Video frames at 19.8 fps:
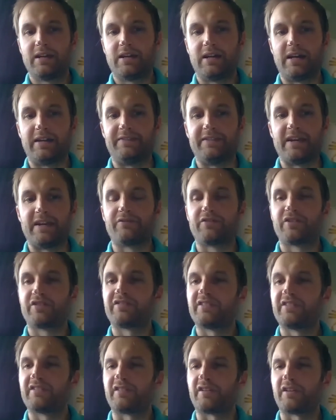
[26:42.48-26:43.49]

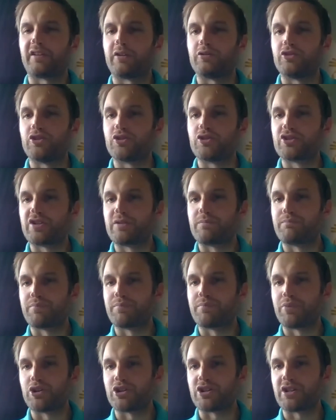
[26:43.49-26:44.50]
nervousness around using
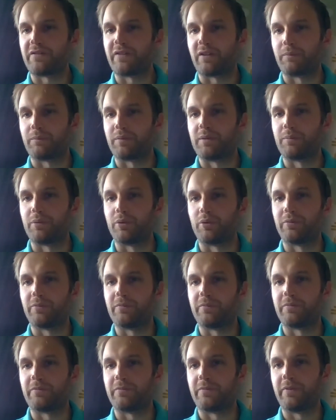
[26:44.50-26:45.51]
push. I think people
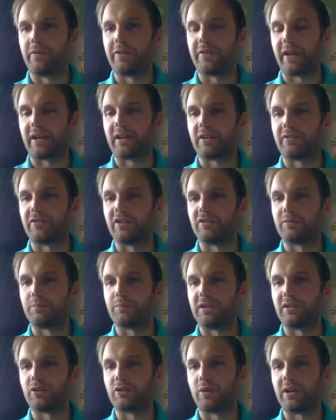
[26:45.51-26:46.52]
think of it as
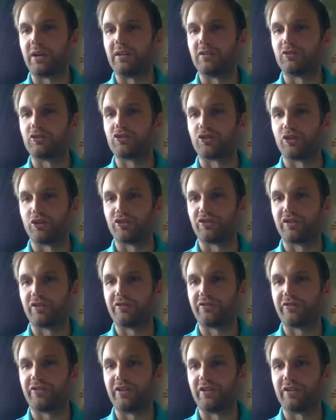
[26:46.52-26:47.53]
being quite
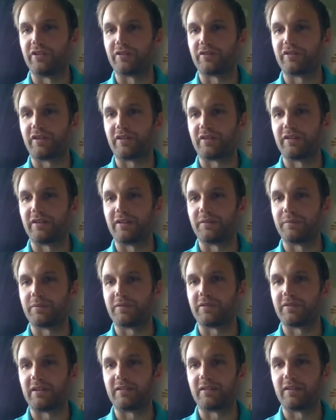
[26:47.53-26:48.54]
intrusive, that you're suddenly
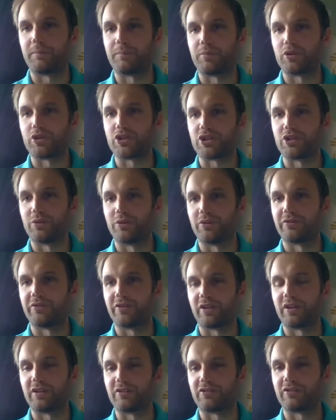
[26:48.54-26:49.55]
sending a push
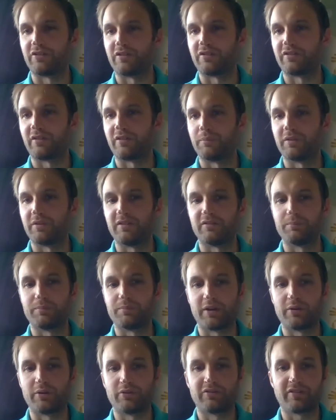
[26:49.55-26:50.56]
notification to somebody's
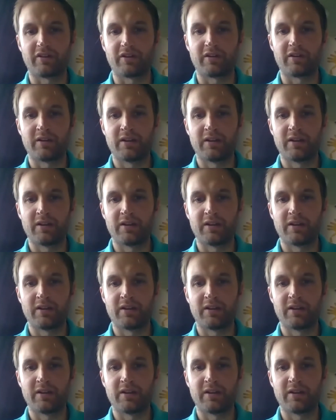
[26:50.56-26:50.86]
browser.